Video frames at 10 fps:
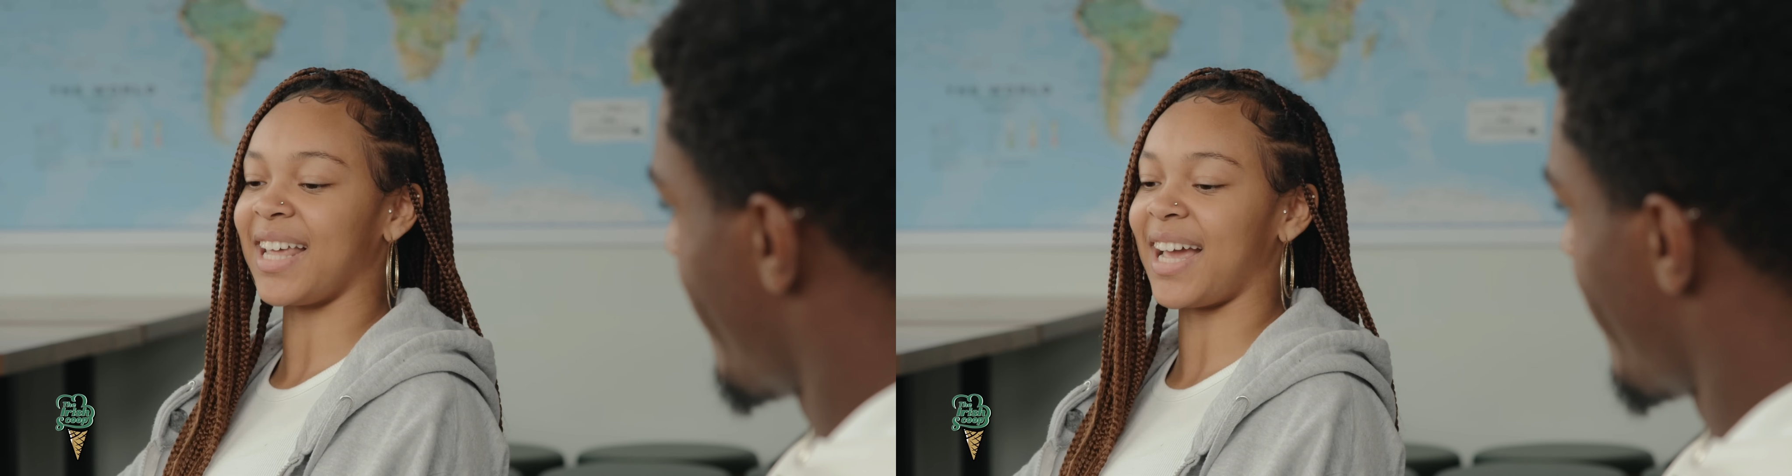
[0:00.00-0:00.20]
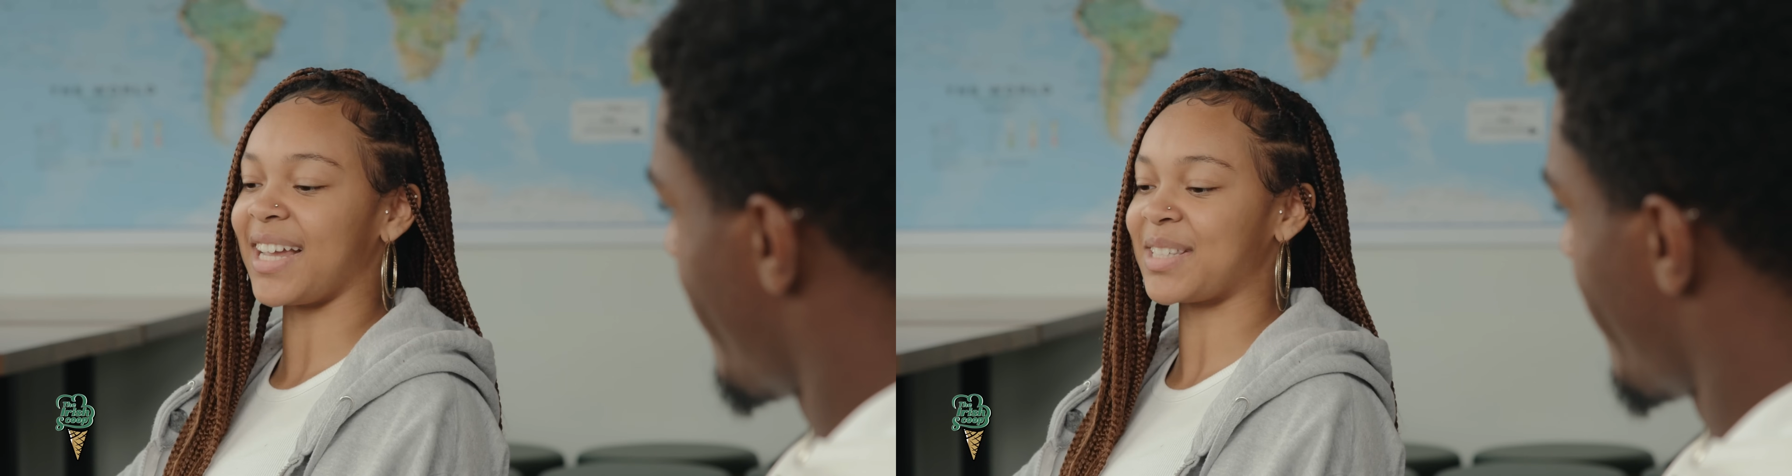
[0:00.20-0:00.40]

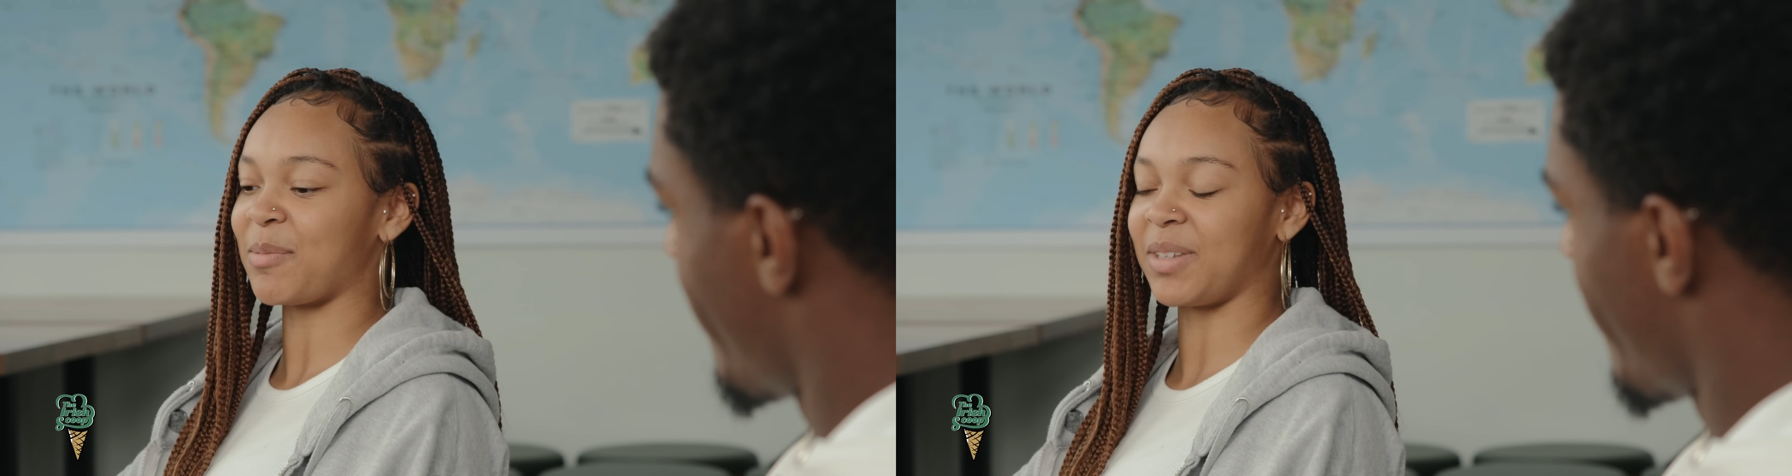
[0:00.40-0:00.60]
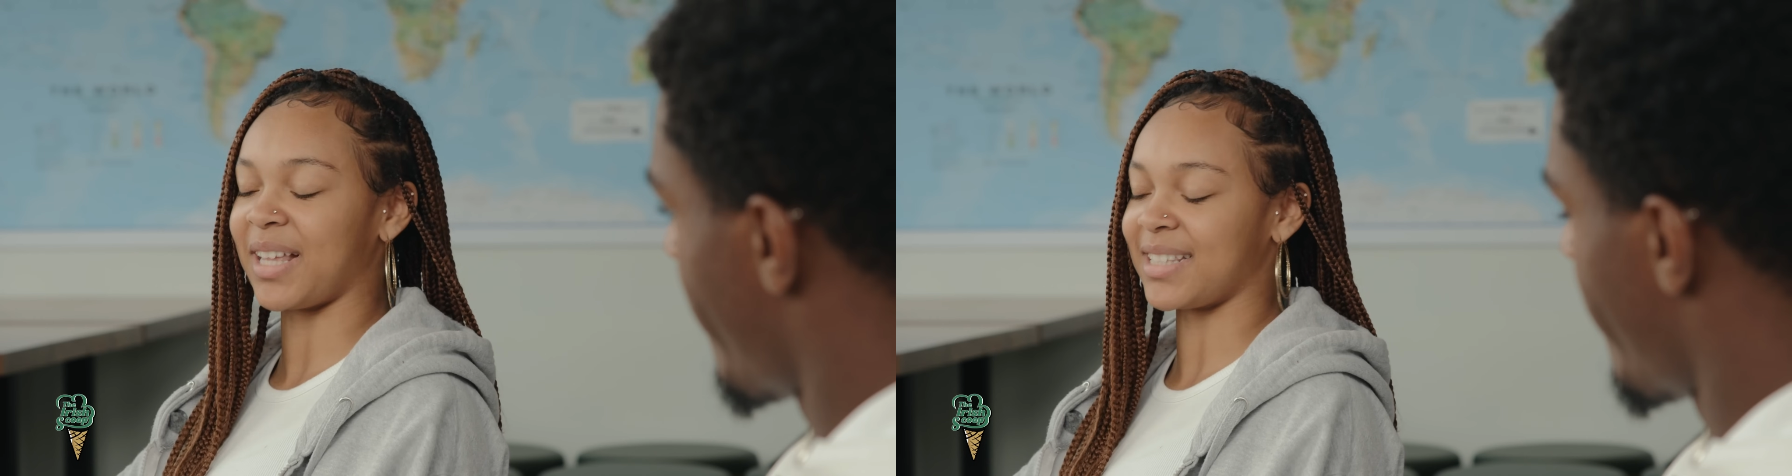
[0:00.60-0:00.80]
like
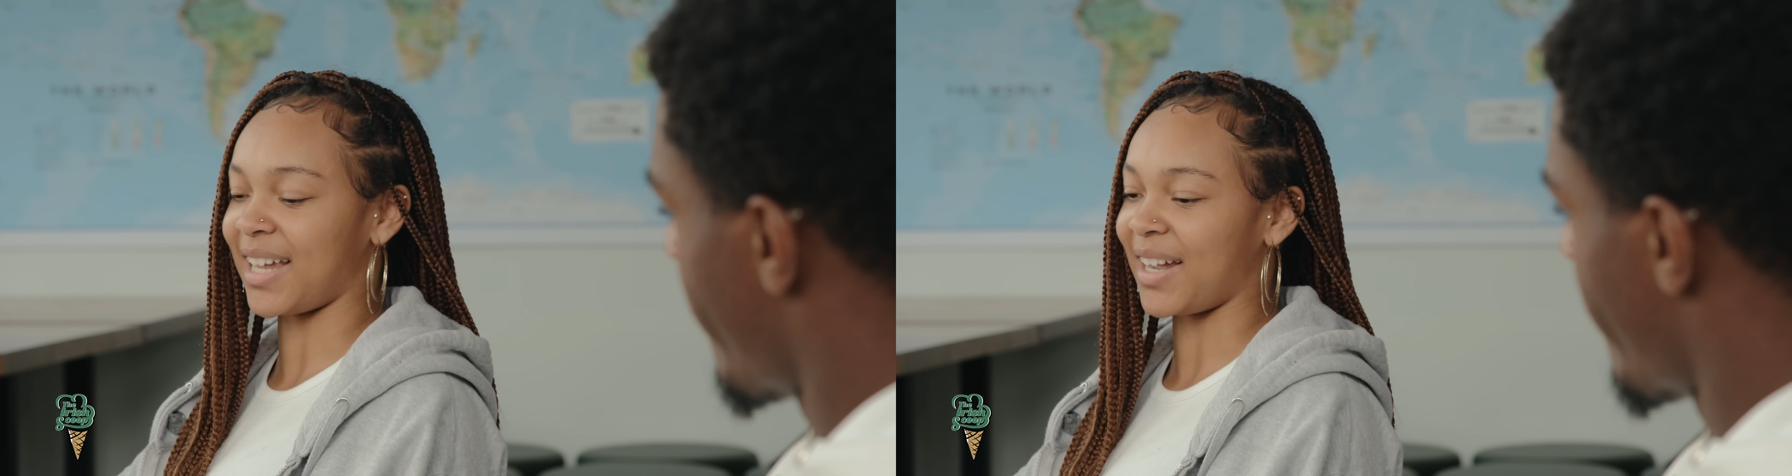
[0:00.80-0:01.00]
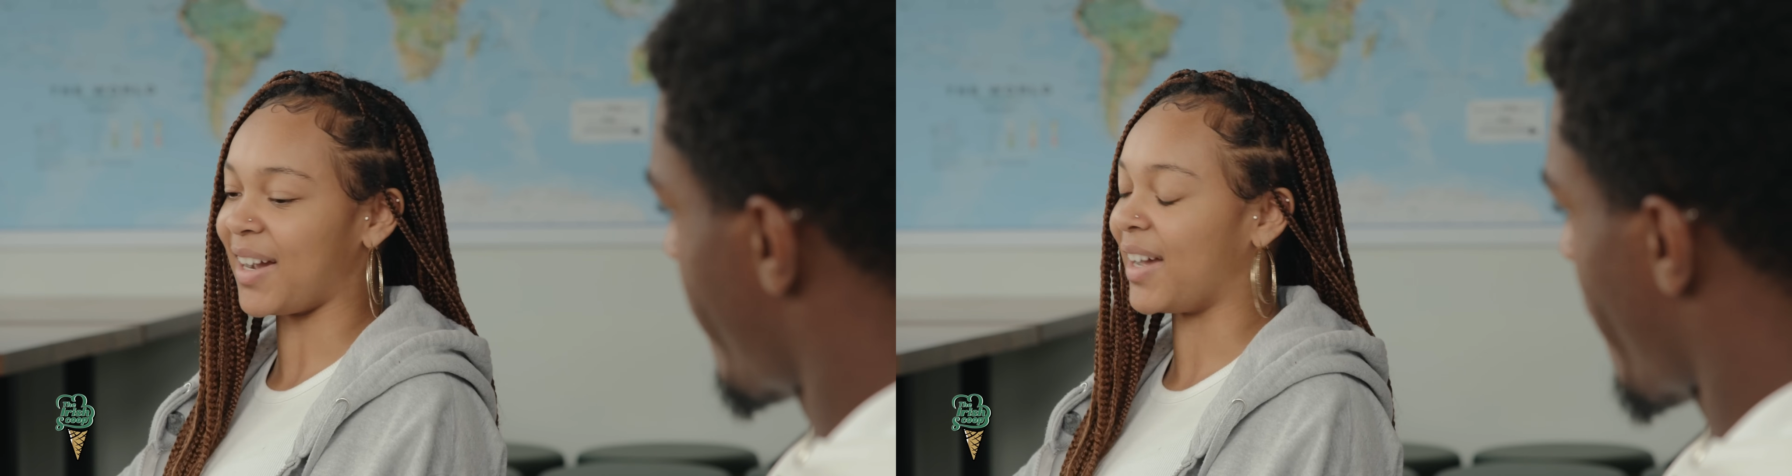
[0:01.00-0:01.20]
something that's
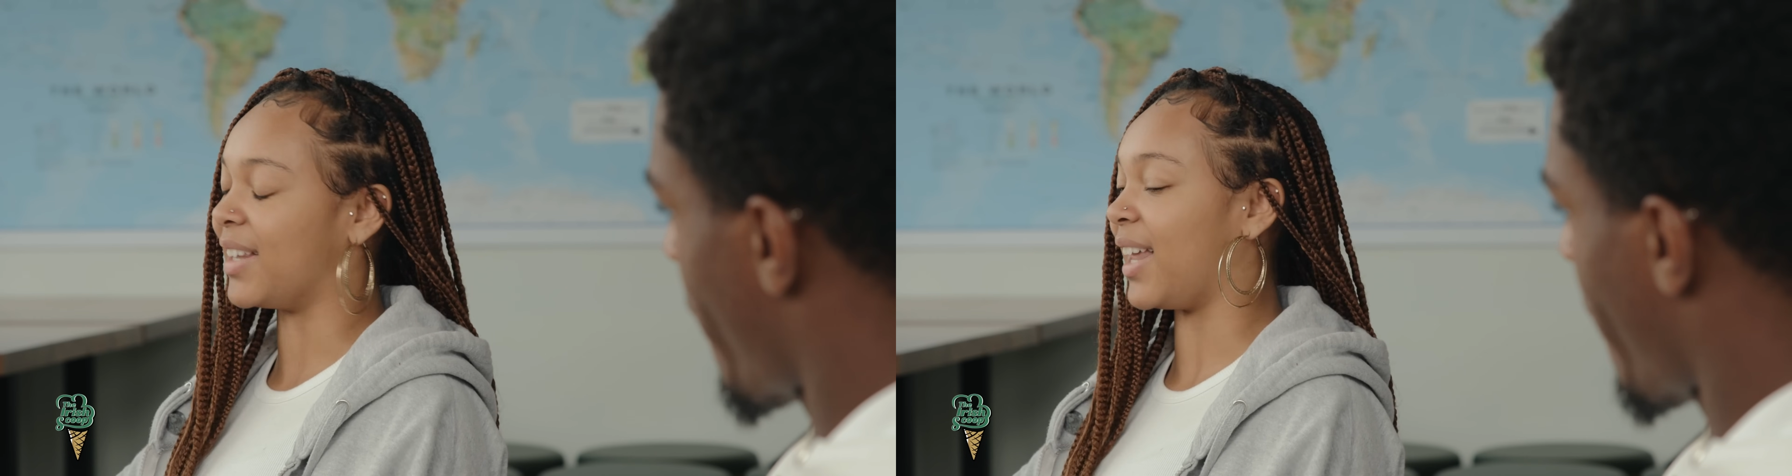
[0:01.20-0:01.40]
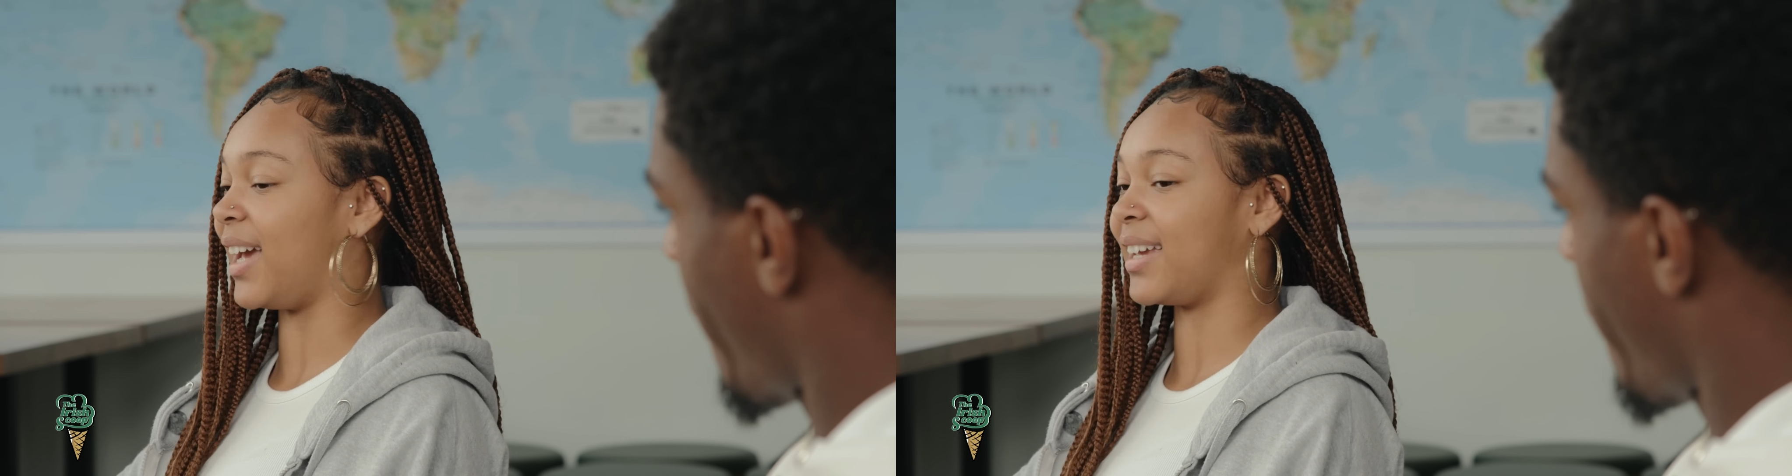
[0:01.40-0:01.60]
like
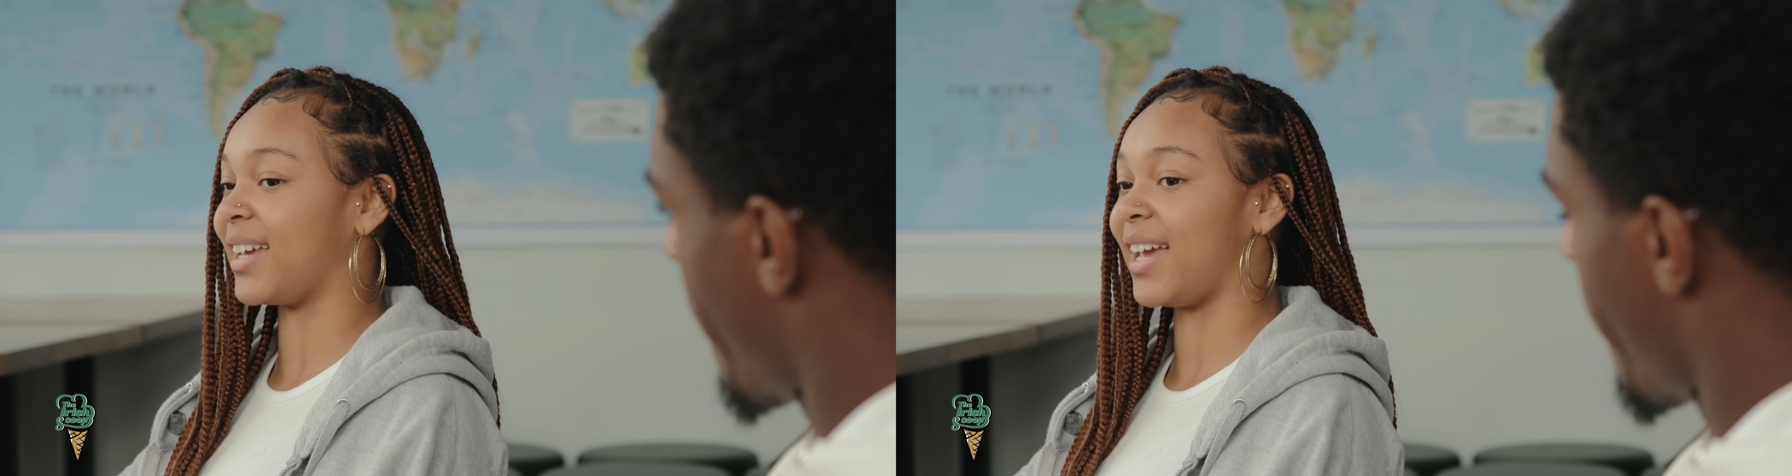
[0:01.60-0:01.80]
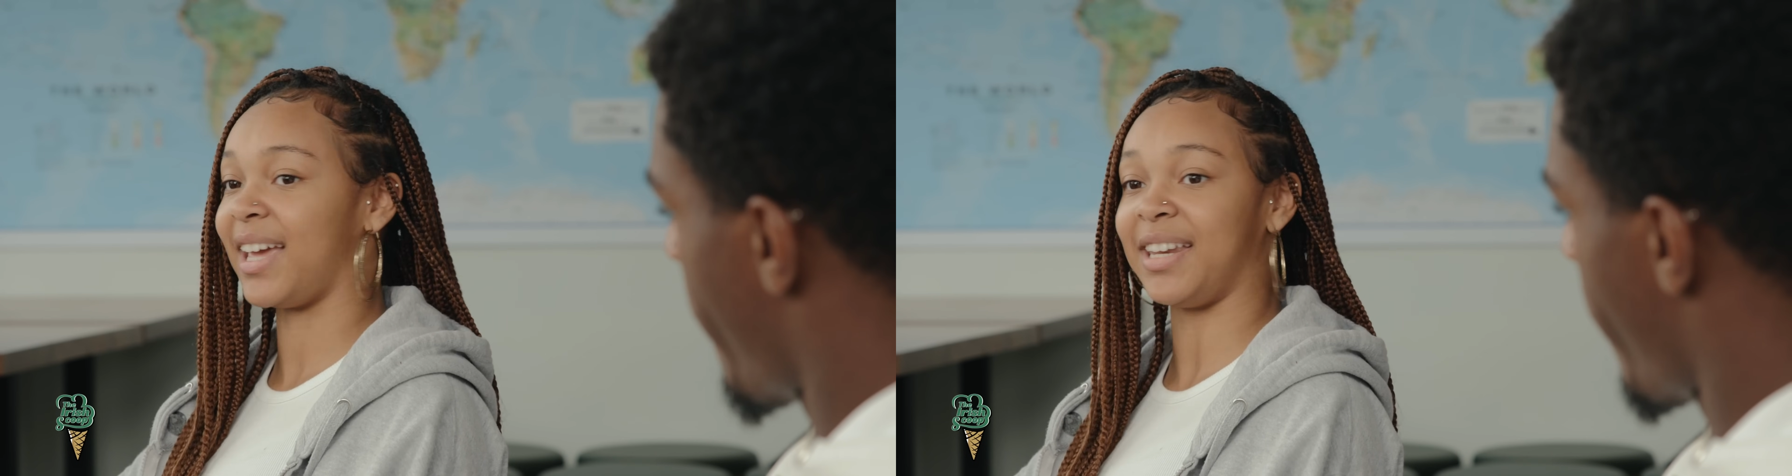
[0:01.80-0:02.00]

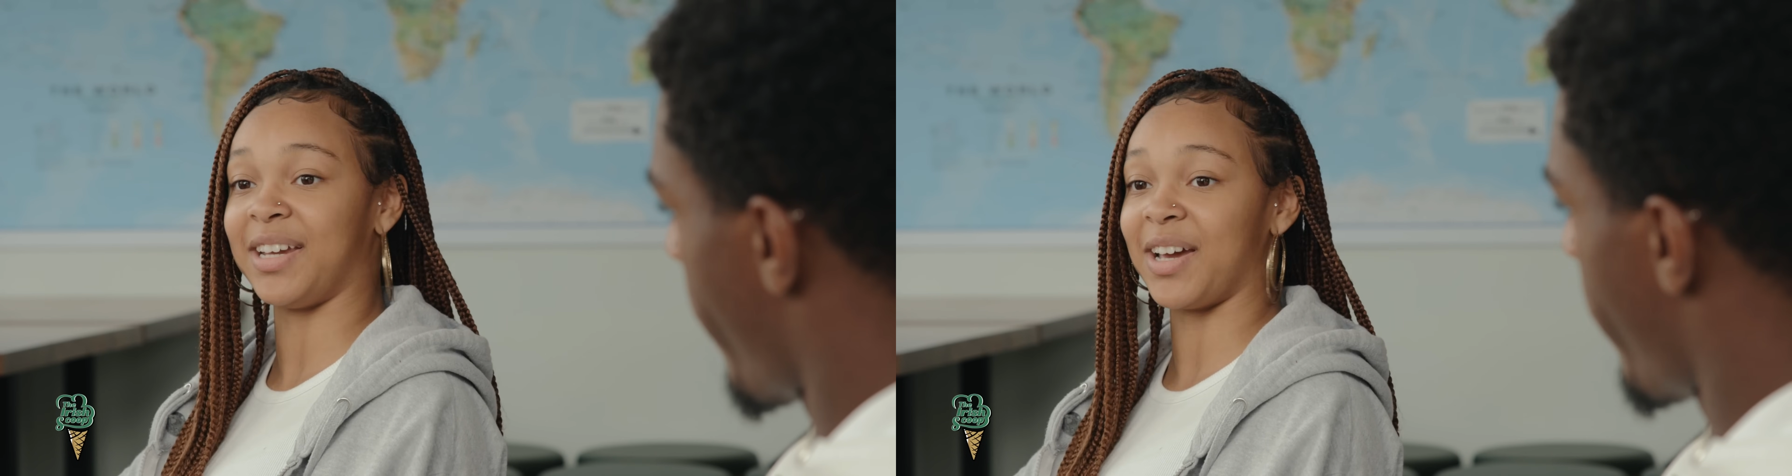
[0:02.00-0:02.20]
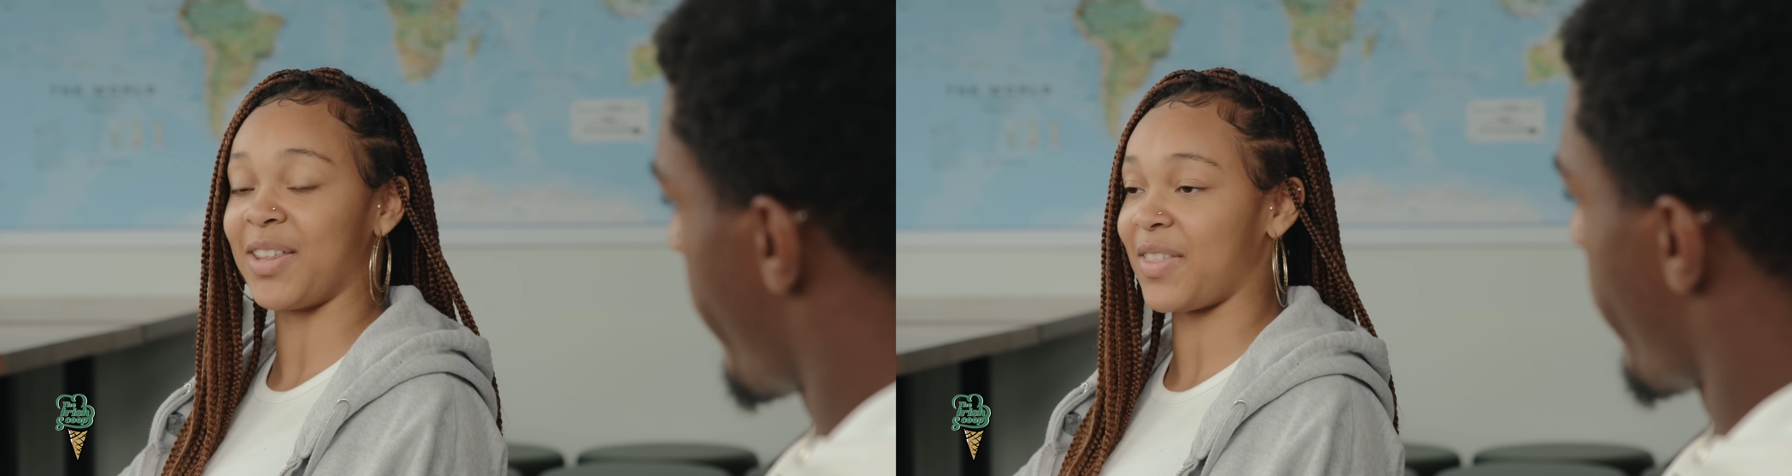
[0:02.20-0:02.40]
unlike
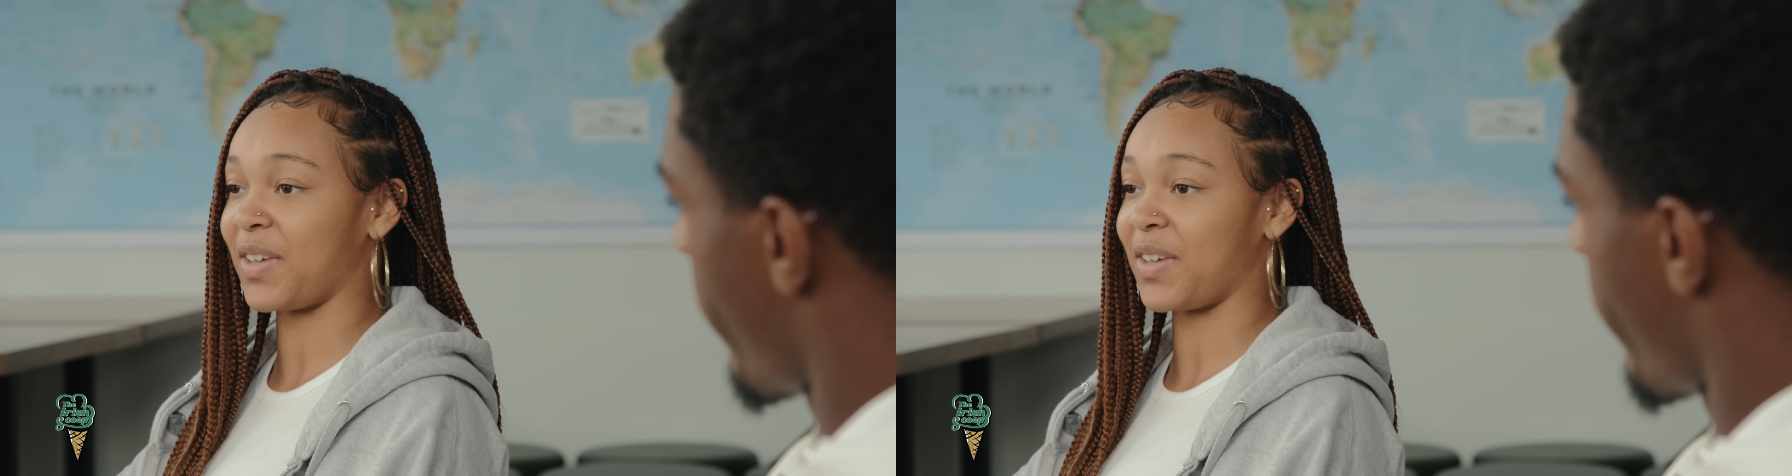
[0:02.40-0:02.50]
any other.